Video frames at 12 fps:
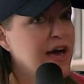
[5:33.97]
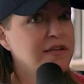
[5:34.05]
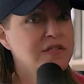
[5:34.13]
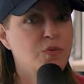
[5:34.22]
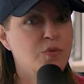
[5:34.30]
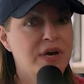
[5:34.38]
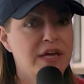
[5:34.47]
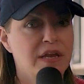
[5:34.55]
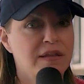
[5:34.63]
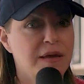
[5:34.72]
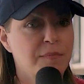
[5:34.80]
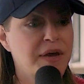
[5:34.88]
That's when
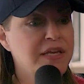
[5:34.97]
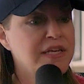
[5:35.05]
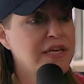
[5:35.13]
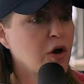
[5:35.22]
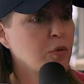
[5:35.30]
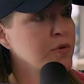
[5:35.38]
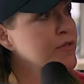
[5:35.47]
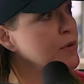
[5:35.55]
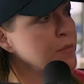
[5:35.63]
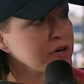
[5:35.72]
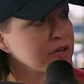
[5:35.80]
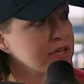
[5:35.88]
they might need help with their
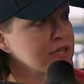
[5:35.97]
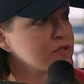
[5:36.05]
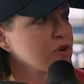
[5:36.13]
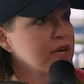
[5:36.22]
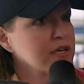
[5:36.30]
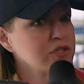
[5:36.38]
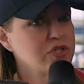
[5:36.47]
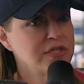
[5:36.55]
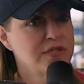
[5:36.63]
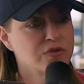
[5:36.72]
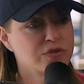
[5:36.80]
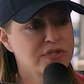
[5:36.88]
marketing
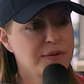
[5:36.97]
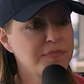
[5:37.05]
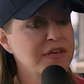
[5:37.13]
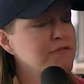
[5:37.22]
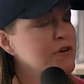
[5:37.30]
strategies or something